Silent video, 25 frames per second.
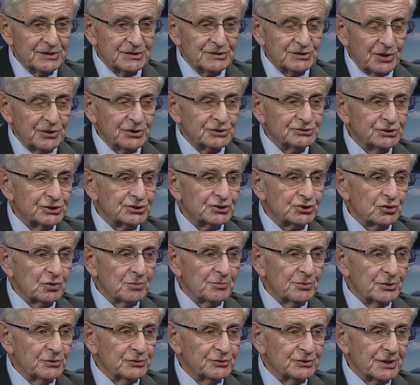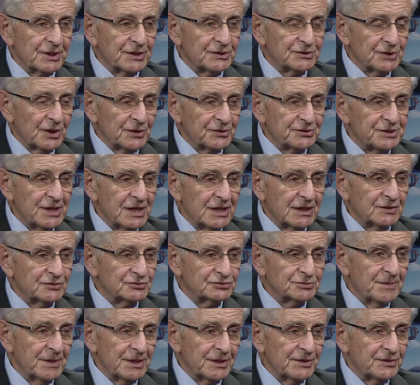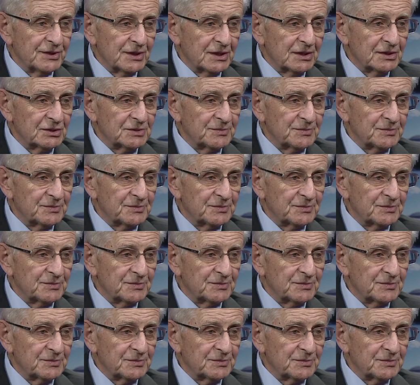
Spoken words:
not original music, it's not taken from anything in